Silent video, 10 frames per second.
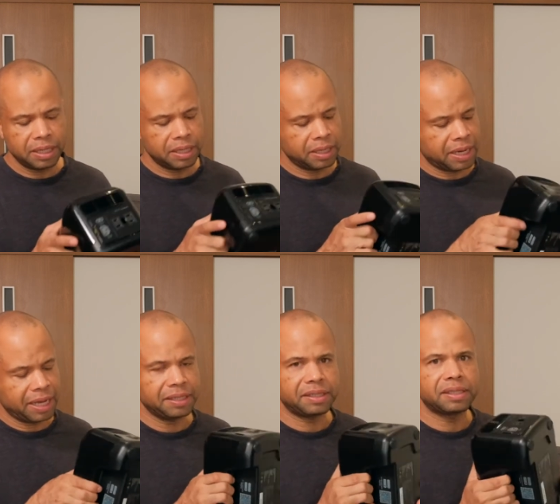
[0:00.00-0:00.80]
The
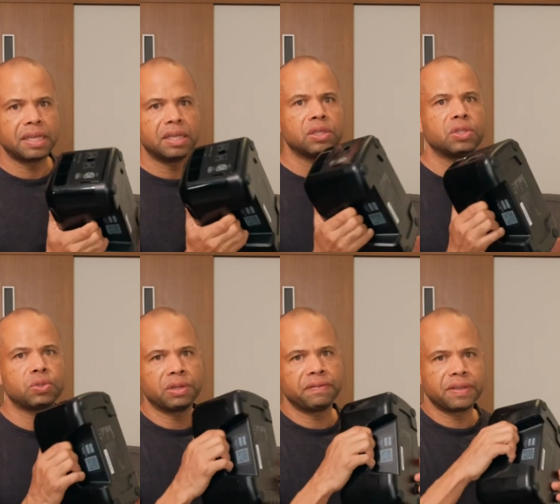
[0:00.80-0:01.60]
nice
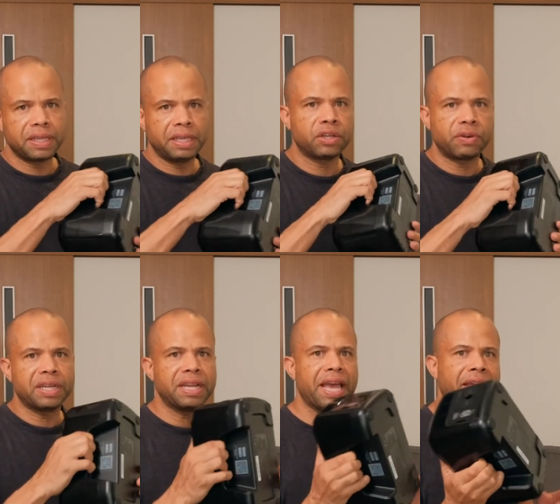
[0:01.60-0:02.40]
sort of
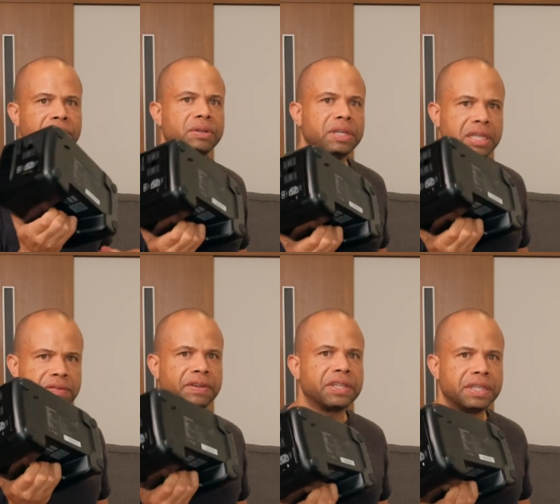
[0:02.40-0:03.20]
integrated handle is
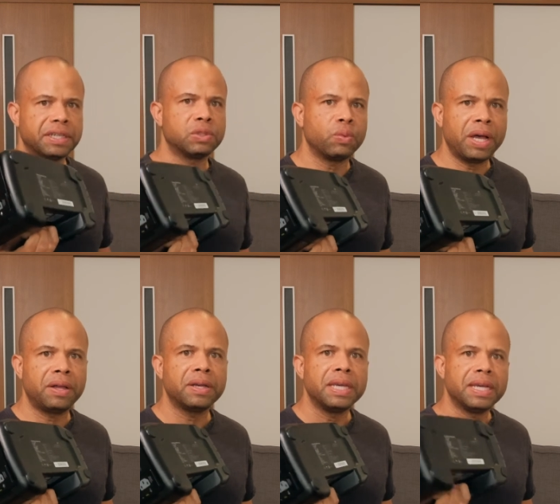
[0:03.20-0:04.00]
very good as well.